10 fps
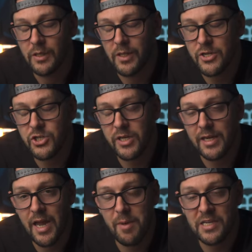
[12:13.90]
Logitech
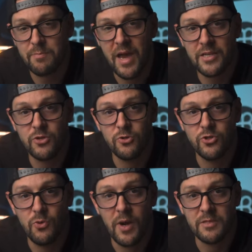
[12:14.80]
MX Master
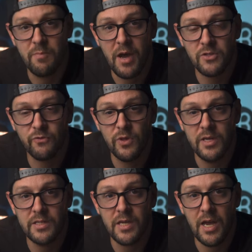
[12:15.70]
2S mouse for
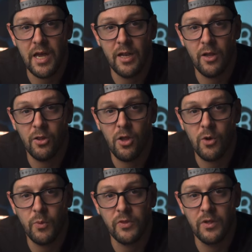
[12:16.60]
this, and
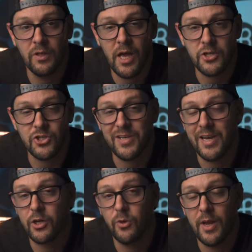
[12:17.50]
along with the
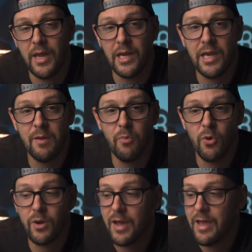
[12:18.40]
Logitech Create
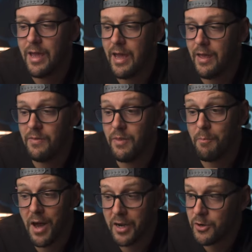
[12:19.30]
keyboard. And the
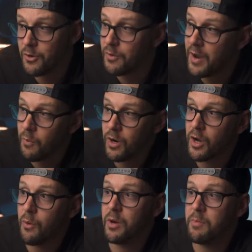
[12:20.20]
monitor that we're
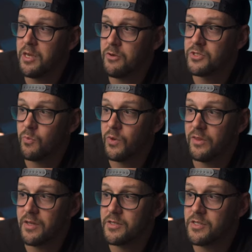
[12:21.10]
going to be using with
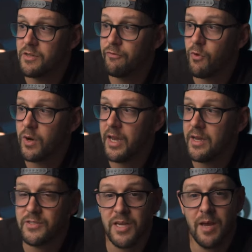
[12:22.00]
this is a 4K
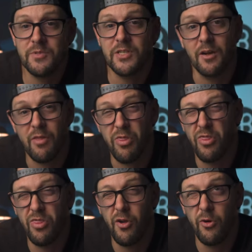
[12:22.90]
Samsung
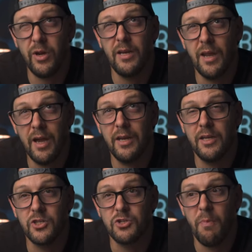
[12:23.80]

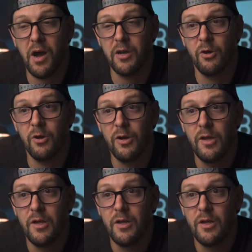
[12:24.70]
39-inch monitor,